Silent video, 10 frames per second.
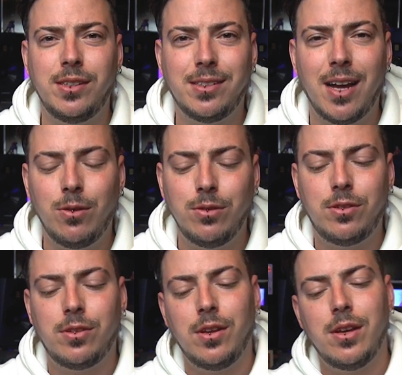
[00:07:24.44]

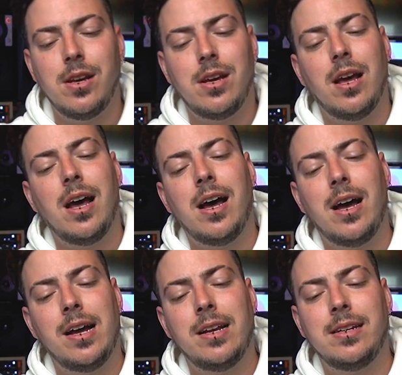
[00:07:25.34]
sounds,
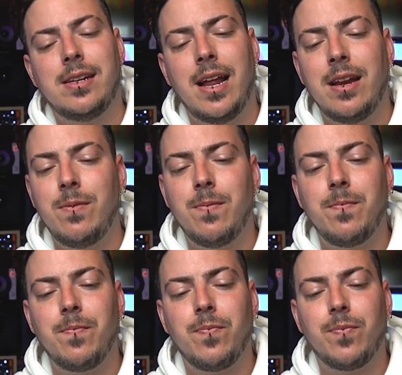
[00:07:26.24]
and then
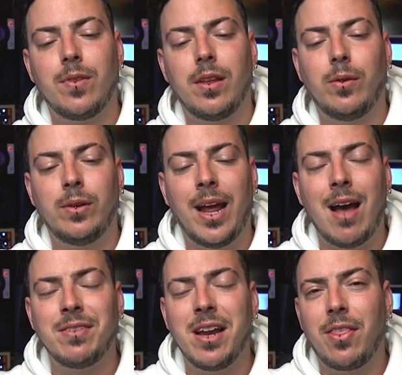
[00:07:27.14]
they
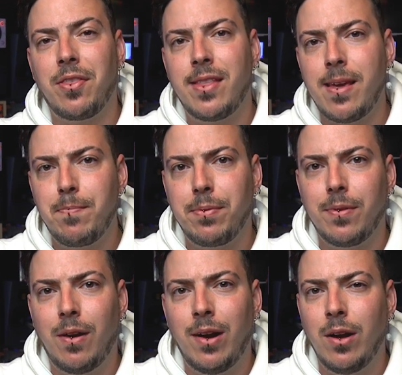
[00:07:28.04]
have another dip
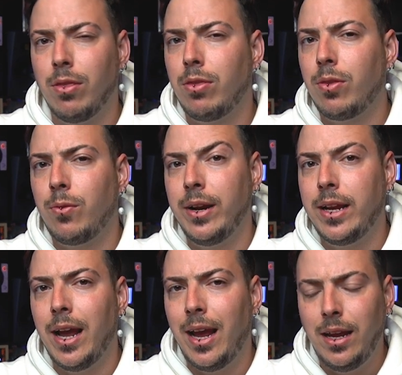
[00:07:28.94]
around
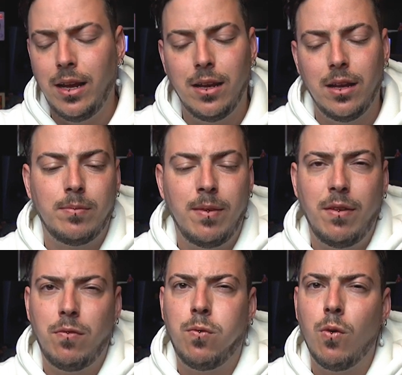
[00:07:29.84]
3K,
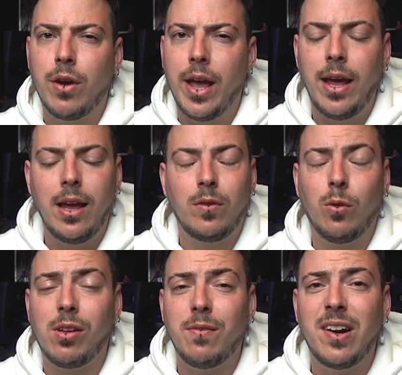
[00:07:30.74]
maybe 4K.
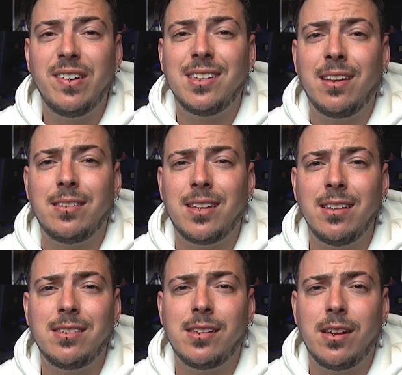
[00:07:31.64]
Those are very
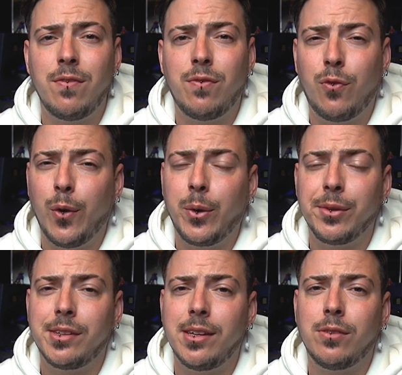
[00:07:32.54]
sensitive
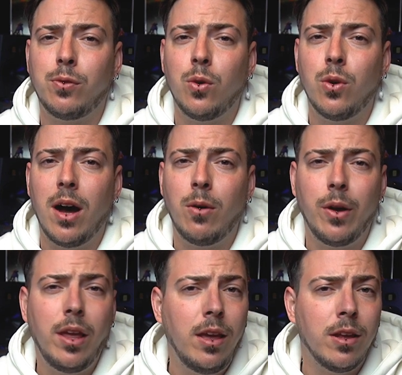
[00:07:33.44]
frequencies for
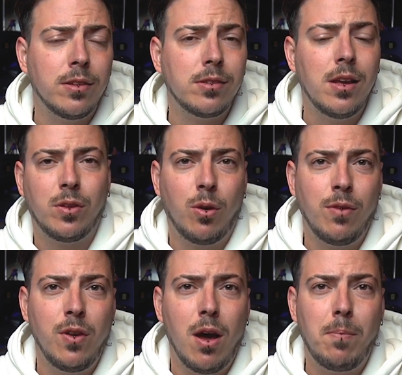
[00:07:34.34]
our ears. So
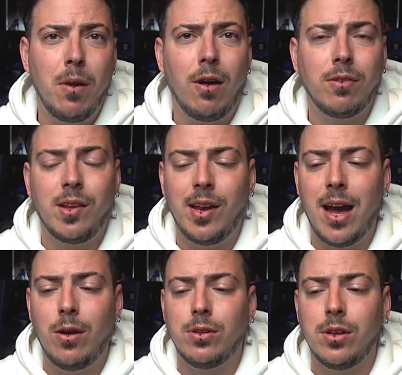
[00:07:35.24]
if you are blasting
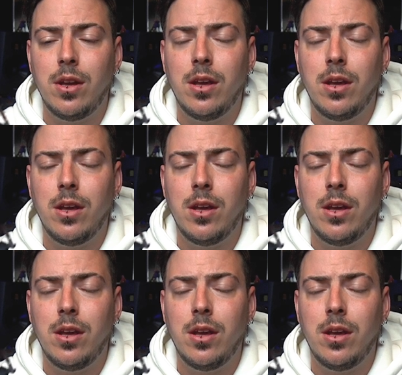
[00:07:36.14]
out